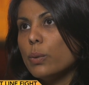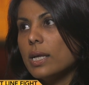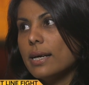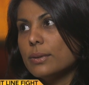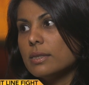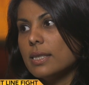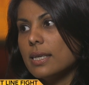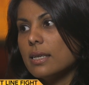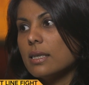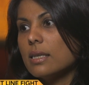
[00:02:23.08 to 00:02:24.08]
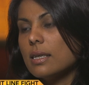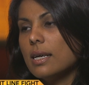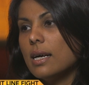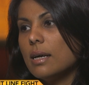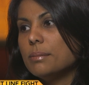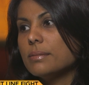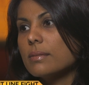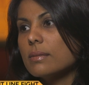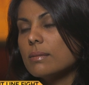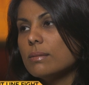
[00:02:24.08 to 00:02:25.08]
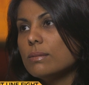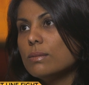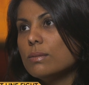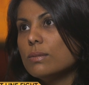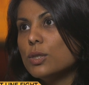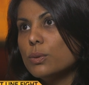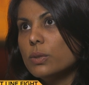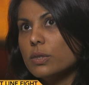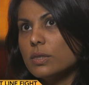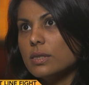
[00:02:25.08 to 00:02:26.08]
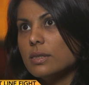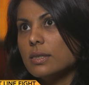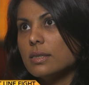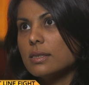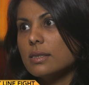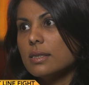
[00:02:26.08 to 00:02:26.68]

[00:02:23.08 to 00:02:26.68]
while I was there, um, two nurses,